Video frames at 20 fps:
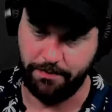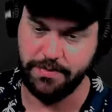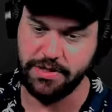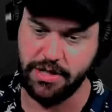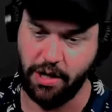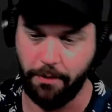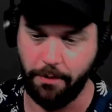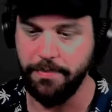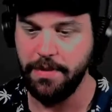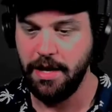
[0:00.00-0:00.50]

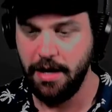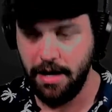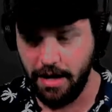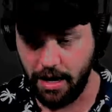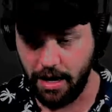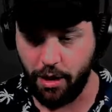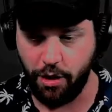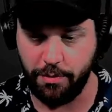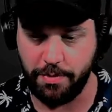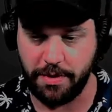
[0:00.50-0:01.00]
So
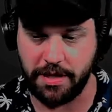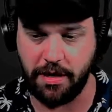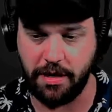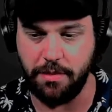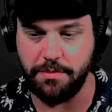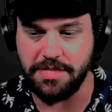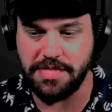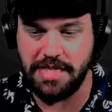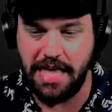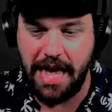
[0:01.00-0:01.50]
Harold
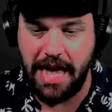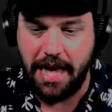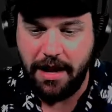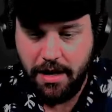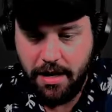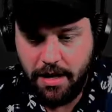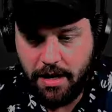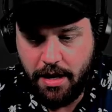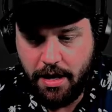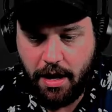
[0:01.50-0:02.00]
becomes that.
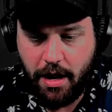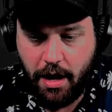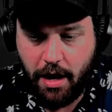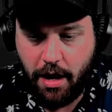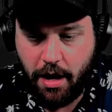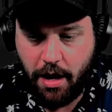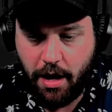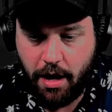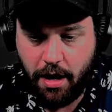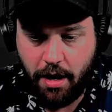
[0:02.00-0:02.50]

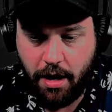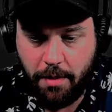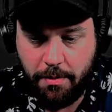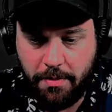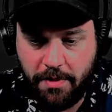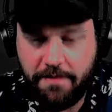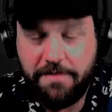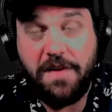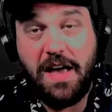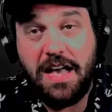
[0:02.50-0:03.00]

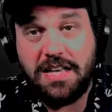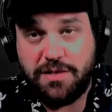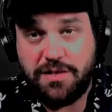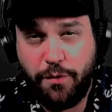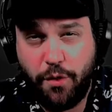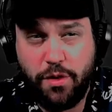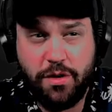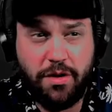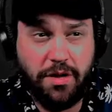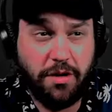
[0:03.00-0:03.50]
Fast
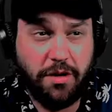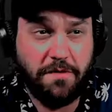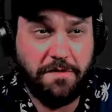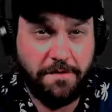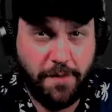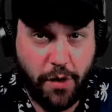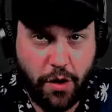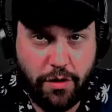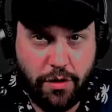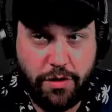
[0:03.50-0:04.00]
forward a little
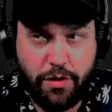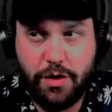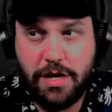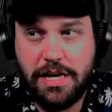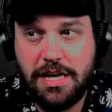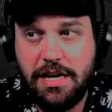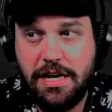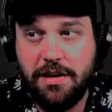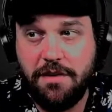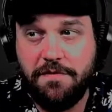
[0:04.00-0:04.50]
further,
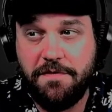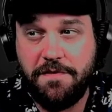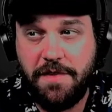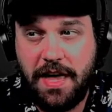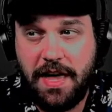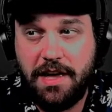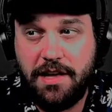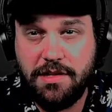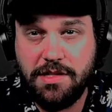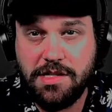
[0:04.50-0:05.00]
he
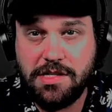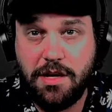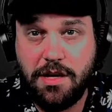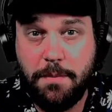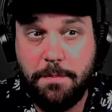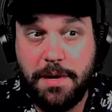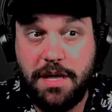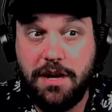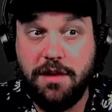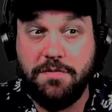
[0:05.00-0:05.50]
invades a
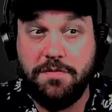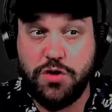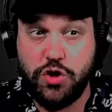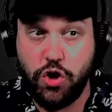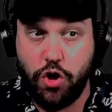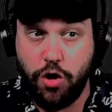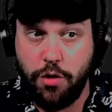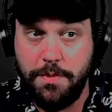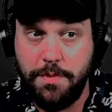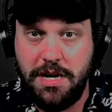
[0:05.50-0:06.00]
bit of
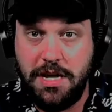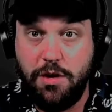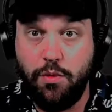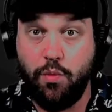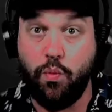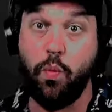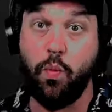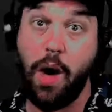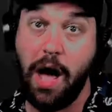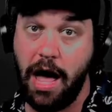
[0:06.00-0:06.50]
Germany
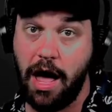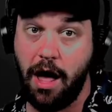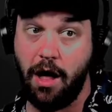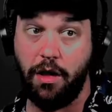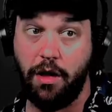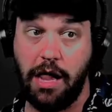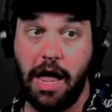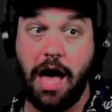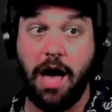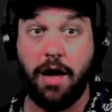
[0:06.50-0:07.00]

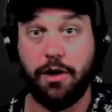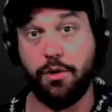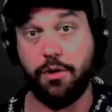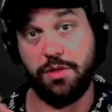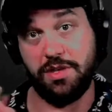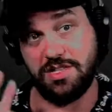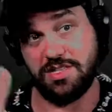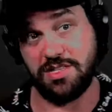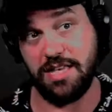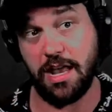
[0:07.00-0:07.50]
while Otto
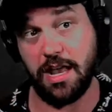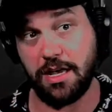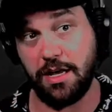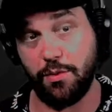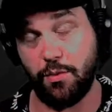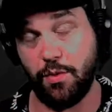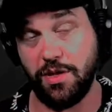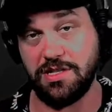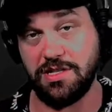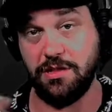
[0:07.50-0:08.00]
II
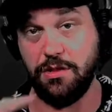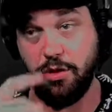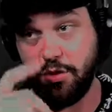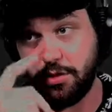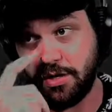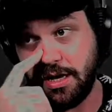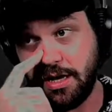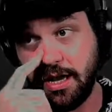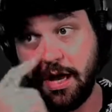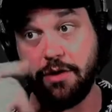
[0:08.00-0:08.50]
wasn't
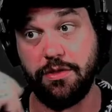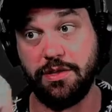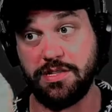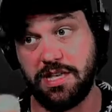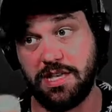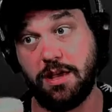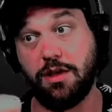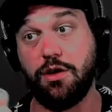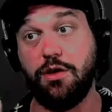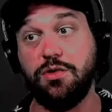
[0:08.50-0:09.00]
looking. Otto
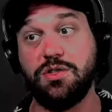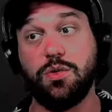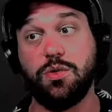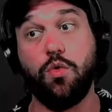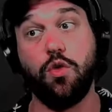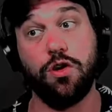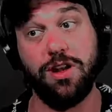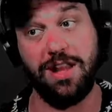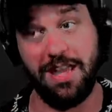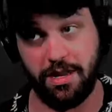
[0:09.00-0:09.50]
II goes to
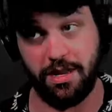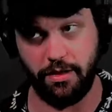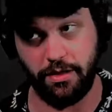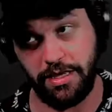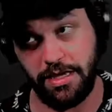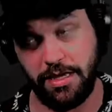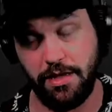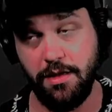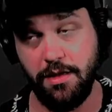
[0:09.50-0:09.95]
war in Italy.